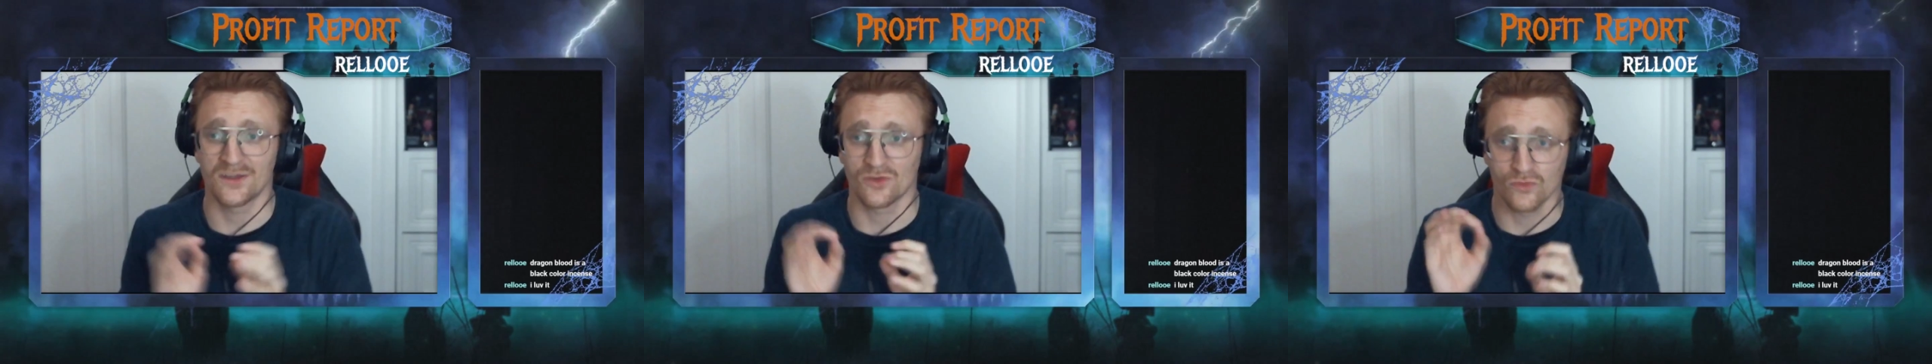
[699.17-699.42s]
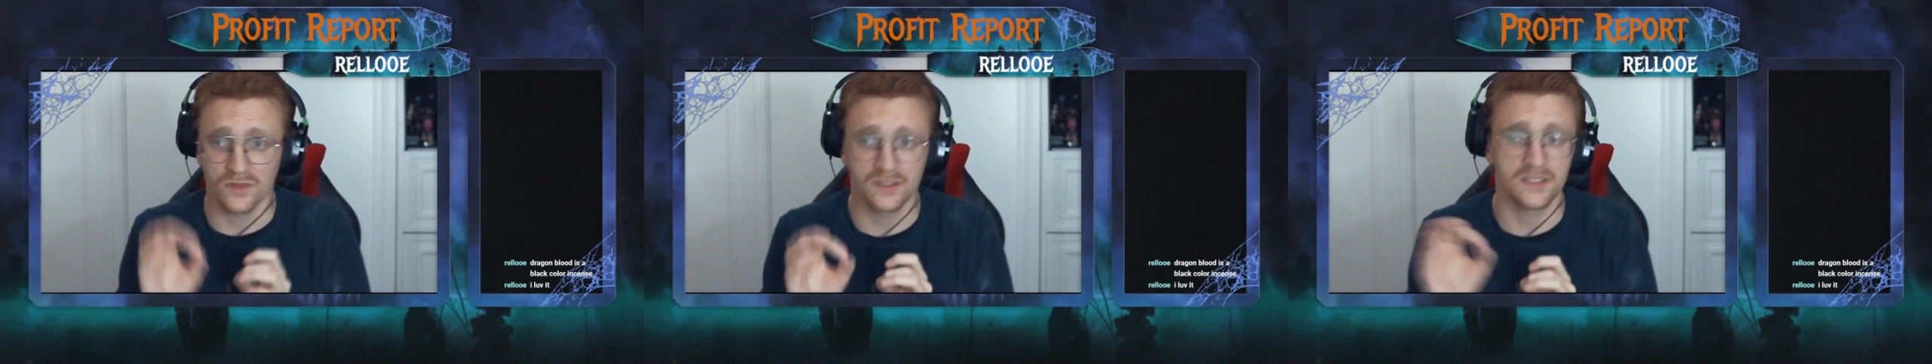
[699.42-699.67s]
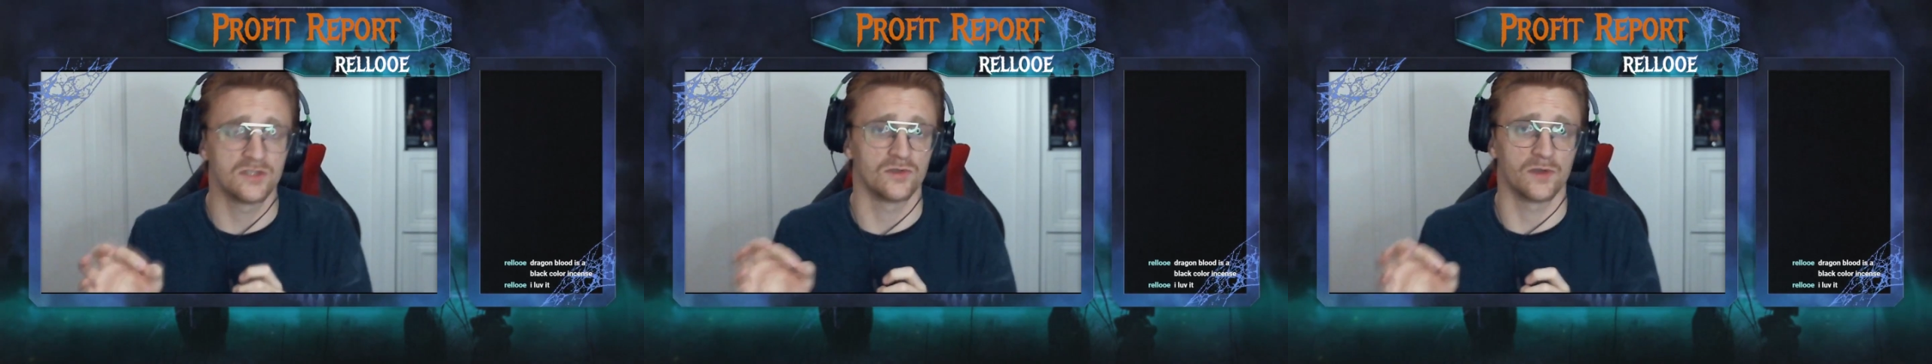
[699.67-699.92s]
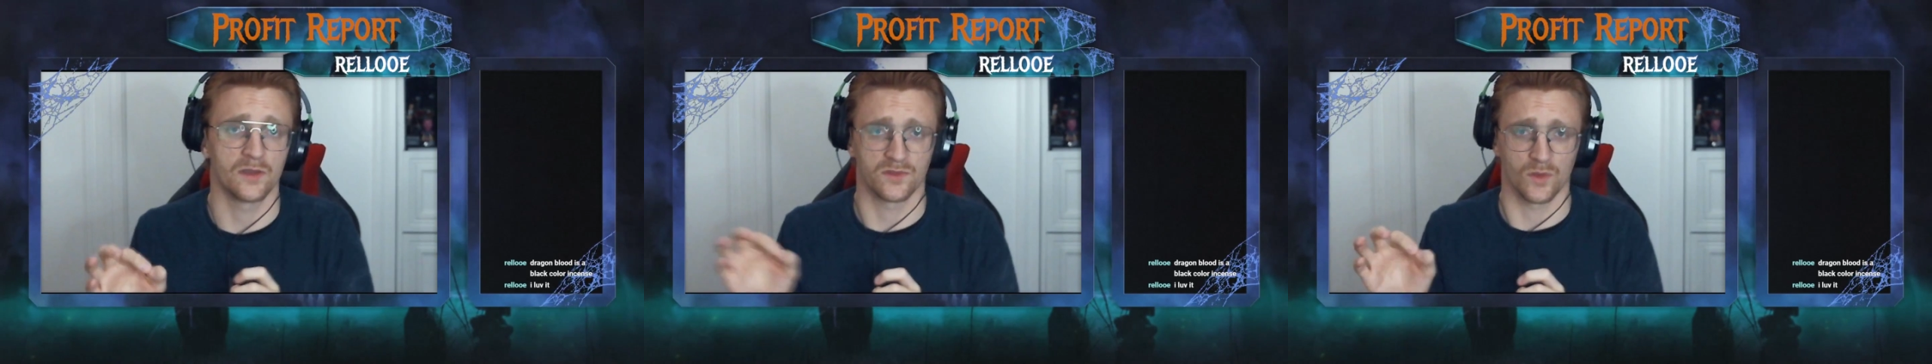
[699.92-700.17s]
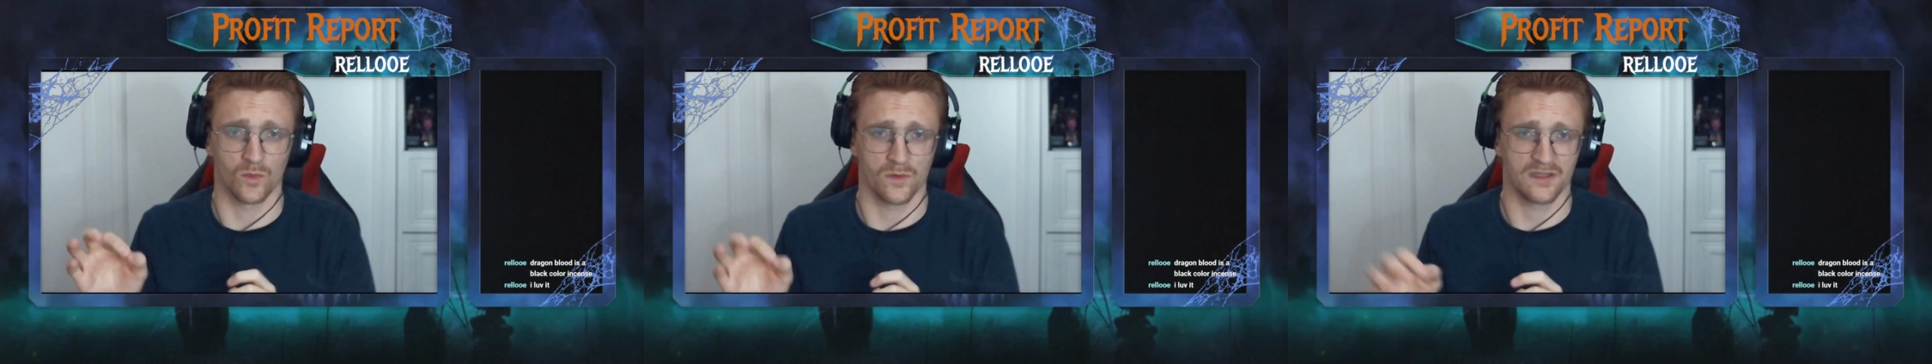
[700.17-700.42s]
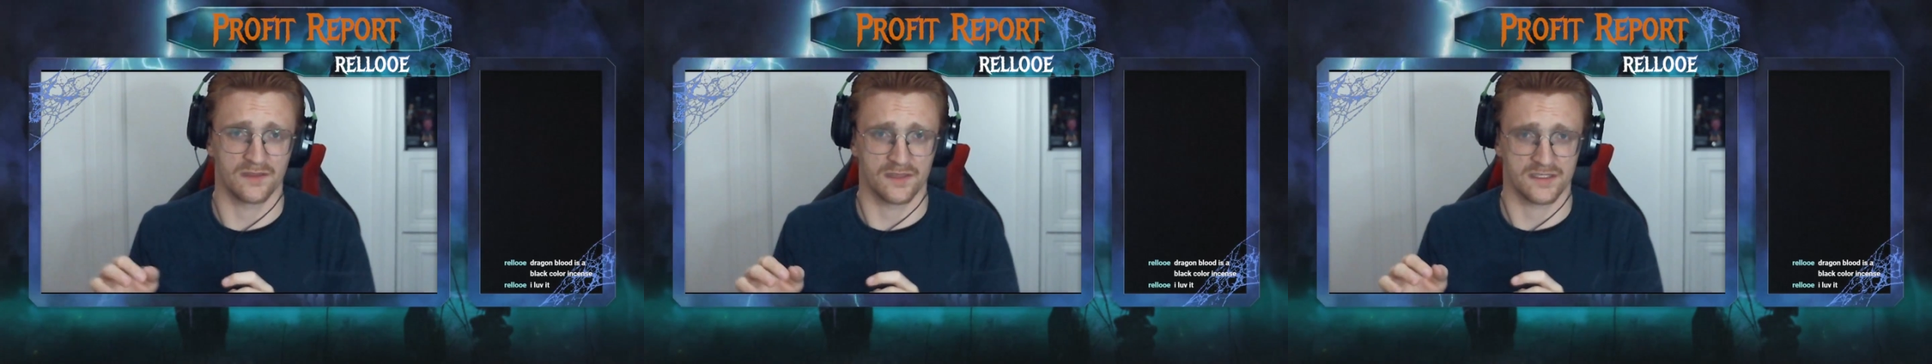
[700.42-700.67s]
really doing with the women
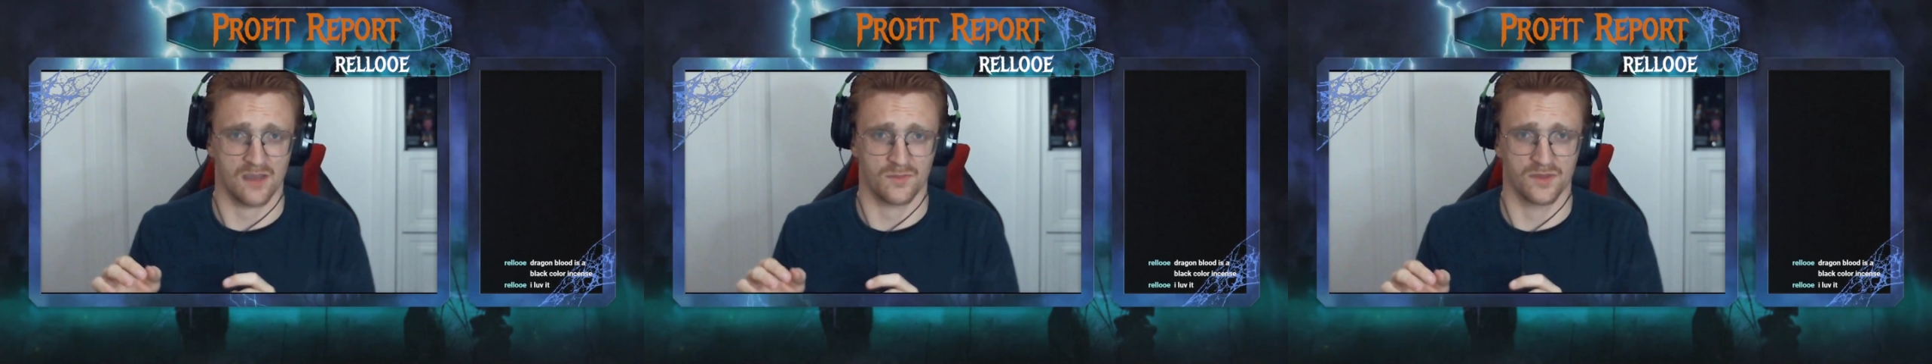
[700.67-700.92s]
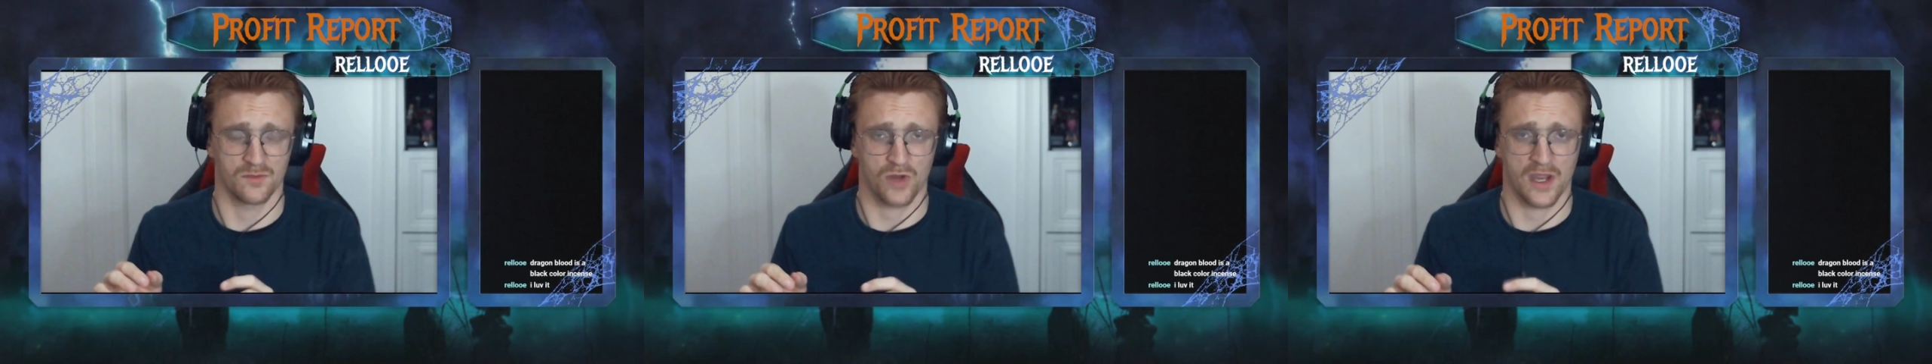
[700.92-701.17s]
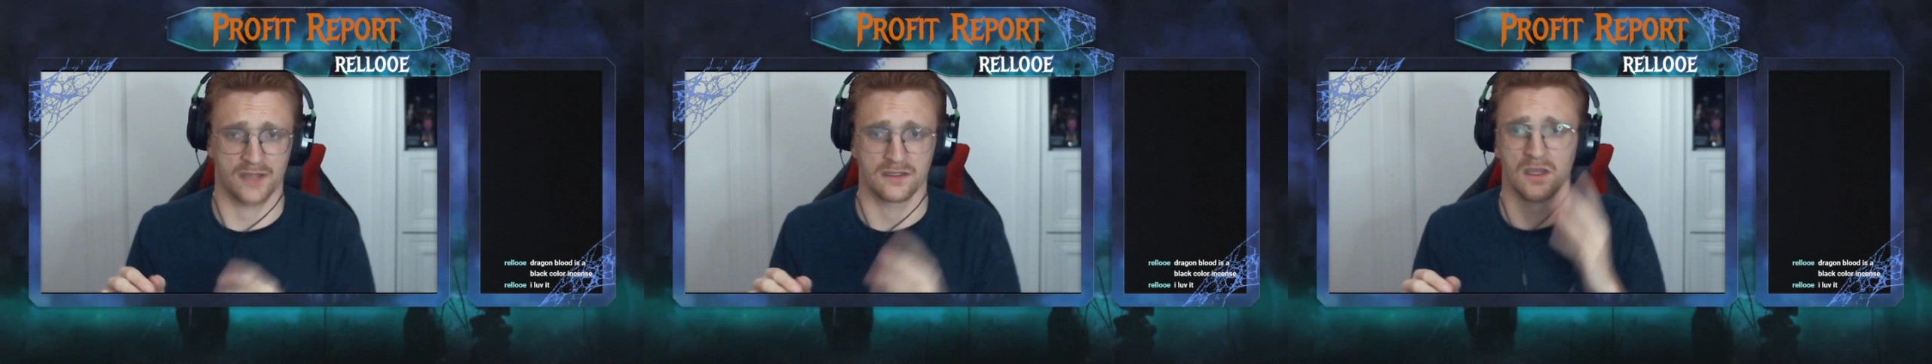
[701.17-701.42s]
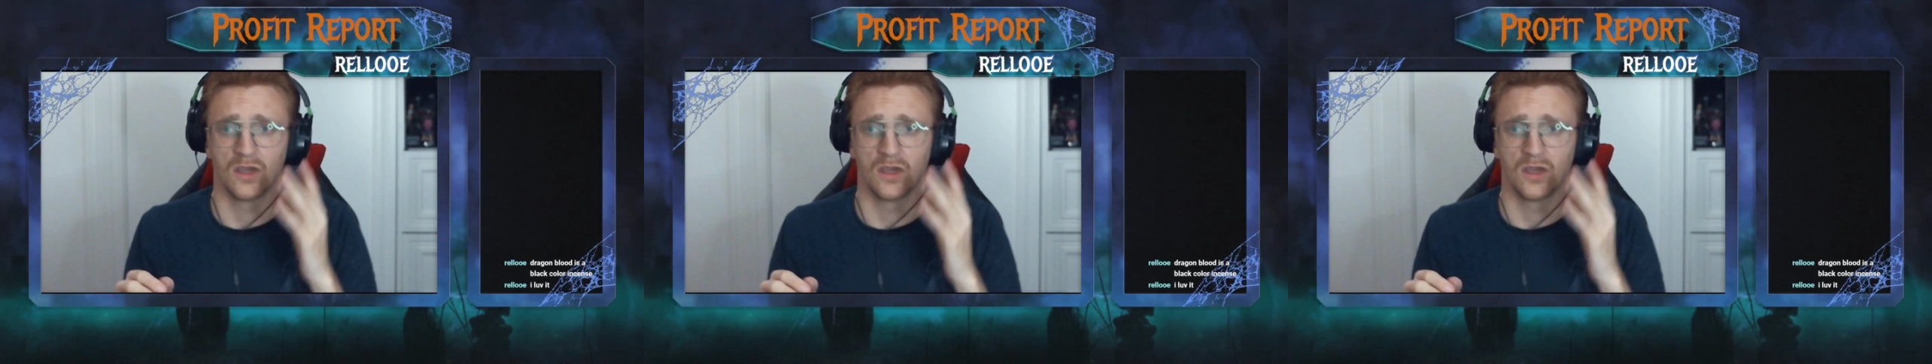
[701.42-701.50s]
at the top of the brand.